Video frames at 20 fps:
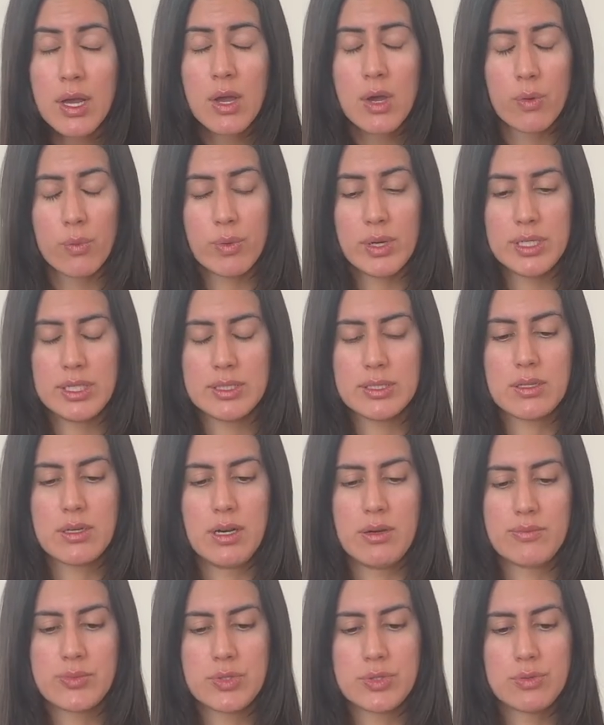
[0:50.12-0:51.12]
when it
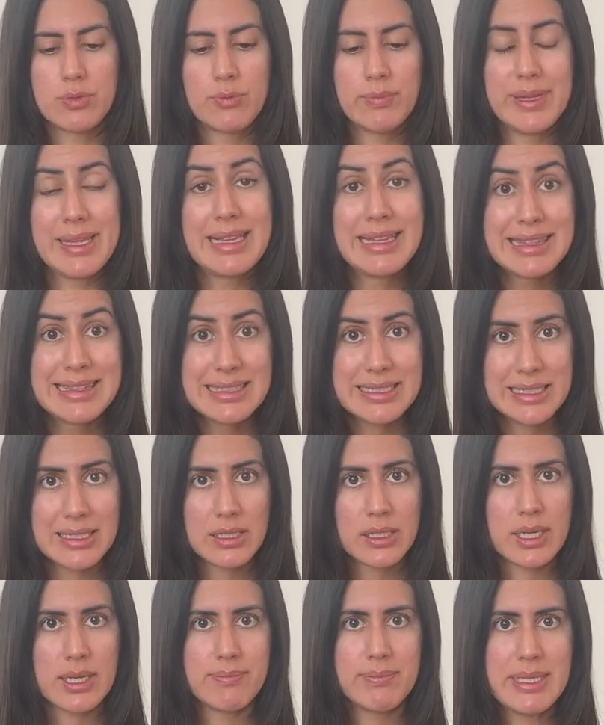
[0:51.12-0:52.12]
comes to building
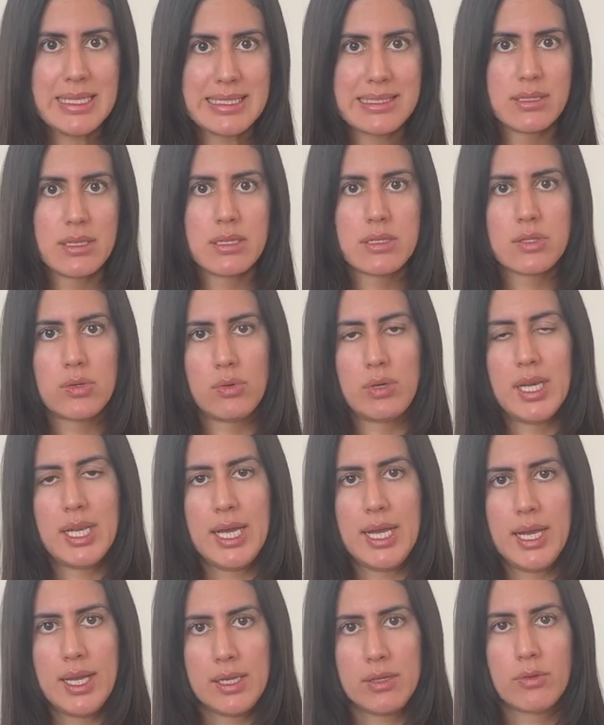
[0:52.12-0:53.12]
a business
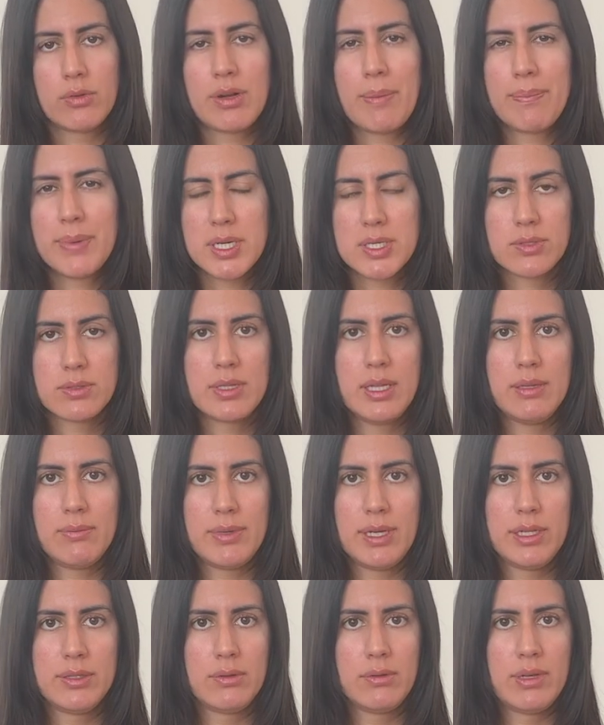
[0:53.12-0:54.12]
online or a personal
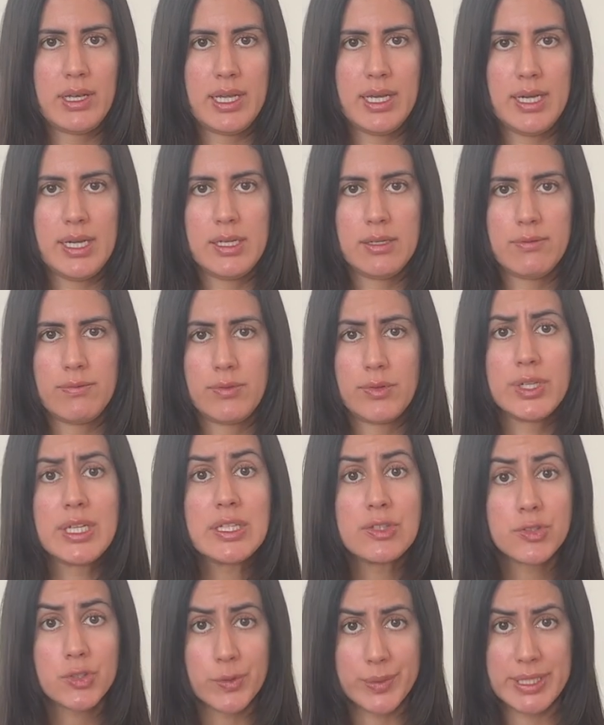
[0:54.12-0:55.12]
brand online for
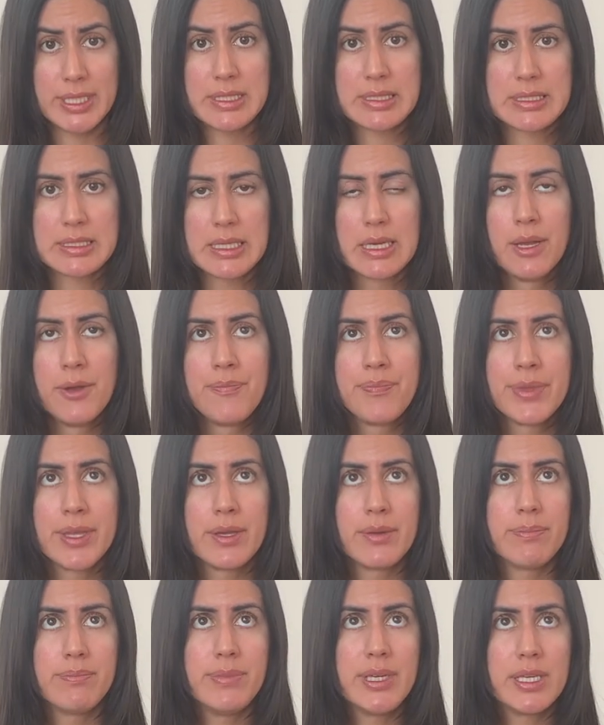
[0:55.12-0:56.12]
introverts.
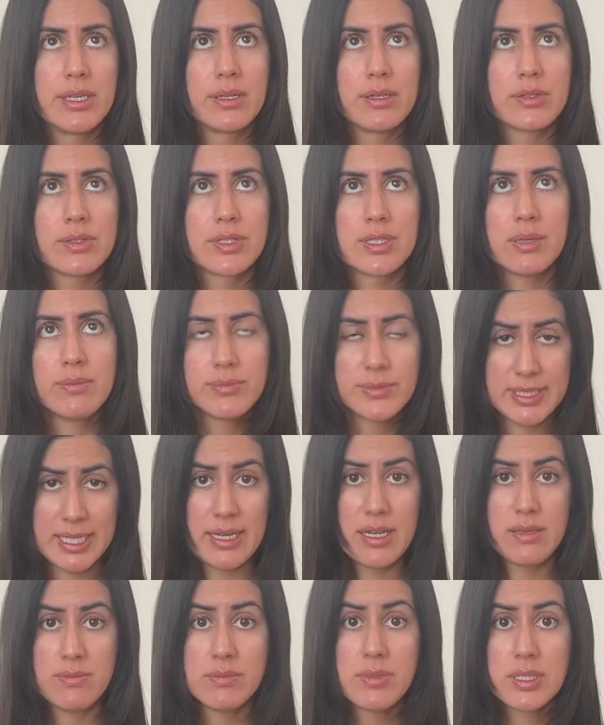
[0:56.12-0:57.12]
Because
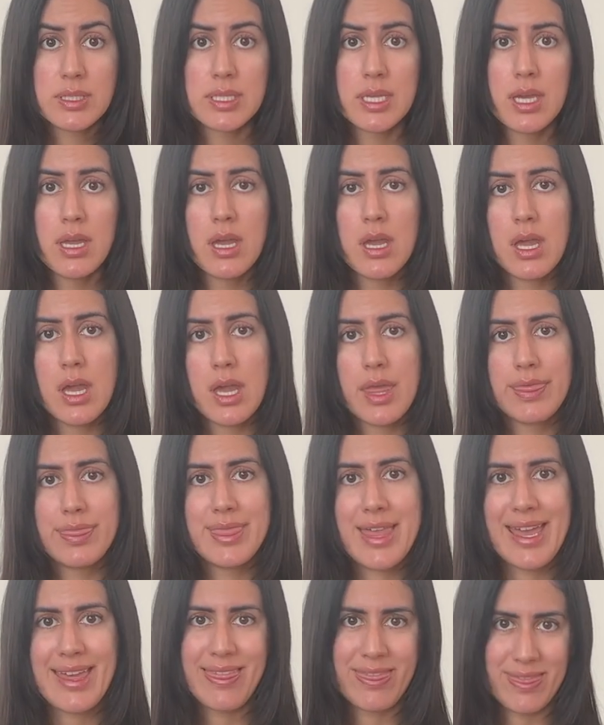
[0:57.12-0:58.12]
sometimes
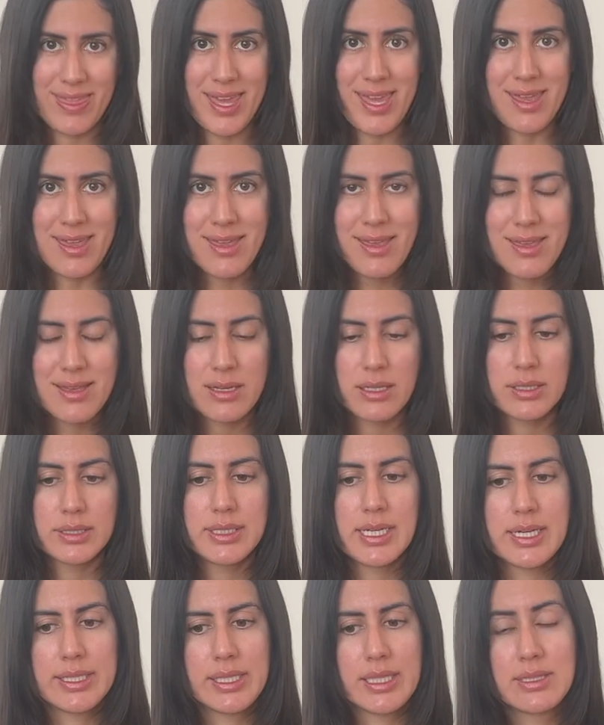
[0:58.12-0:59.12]
they think
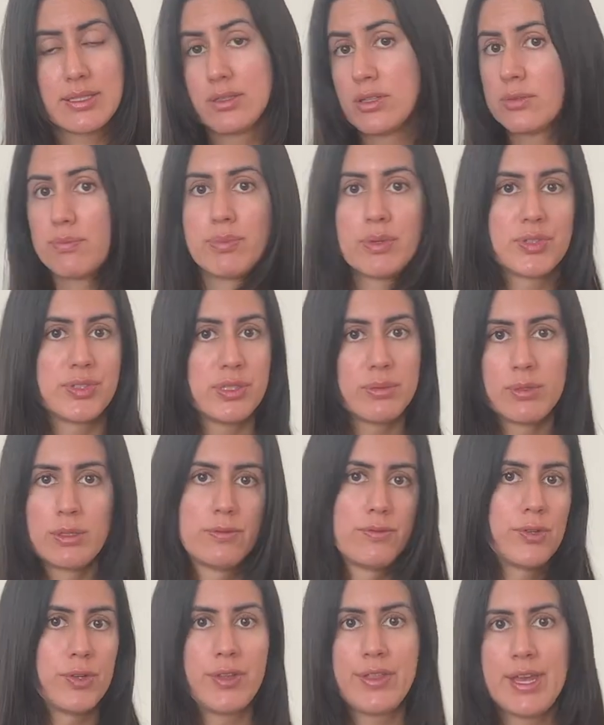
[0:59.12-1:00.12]
that it's not possible
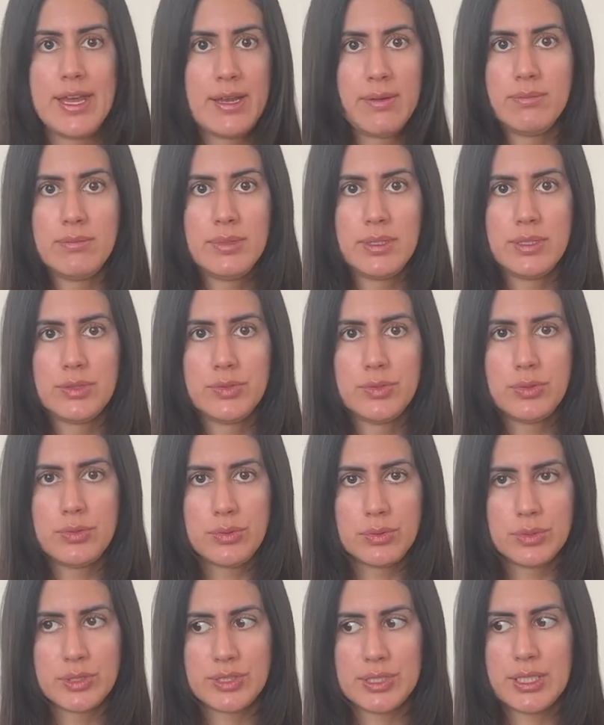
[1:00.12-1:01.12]
for them
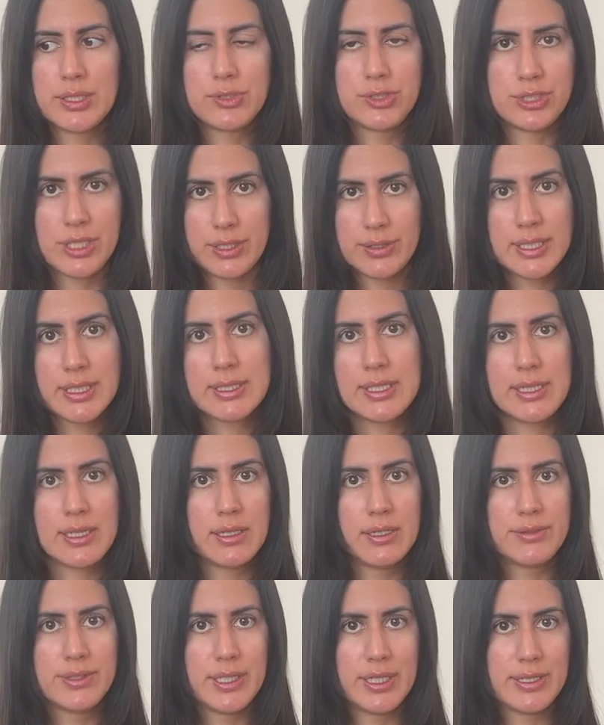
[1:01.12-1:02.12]
to start sharing their,
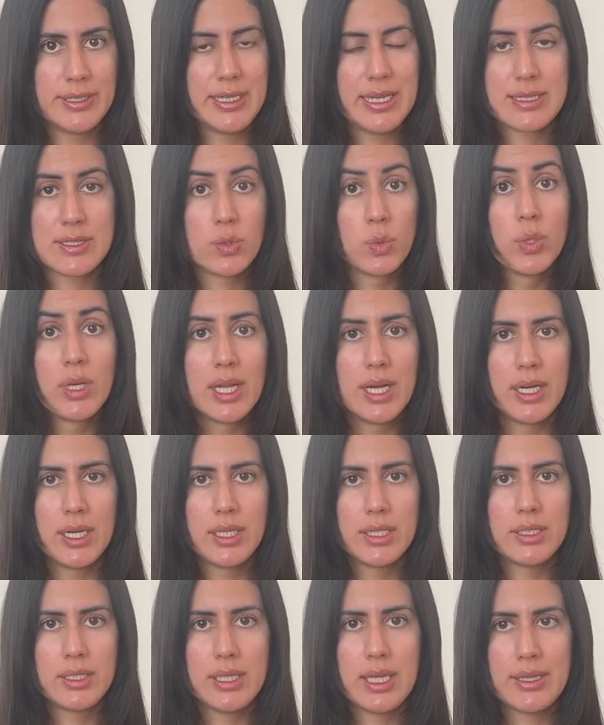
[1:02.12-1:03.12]
their ideas
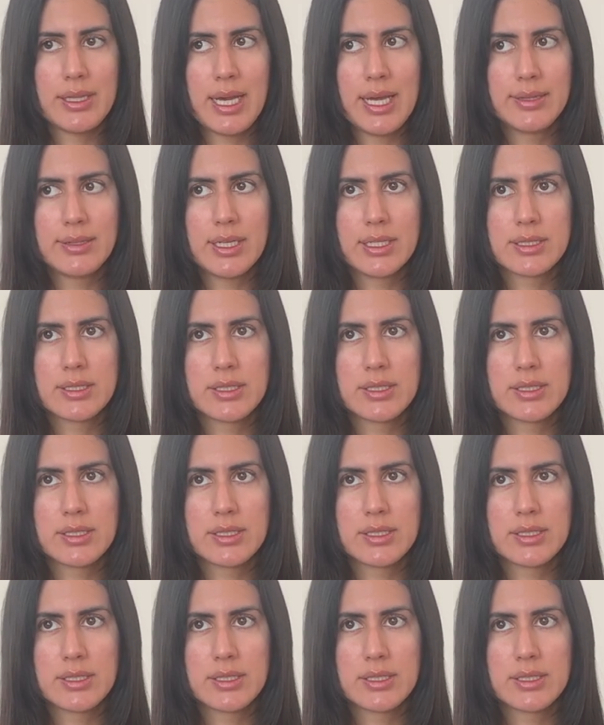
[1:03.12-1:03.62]
online and that's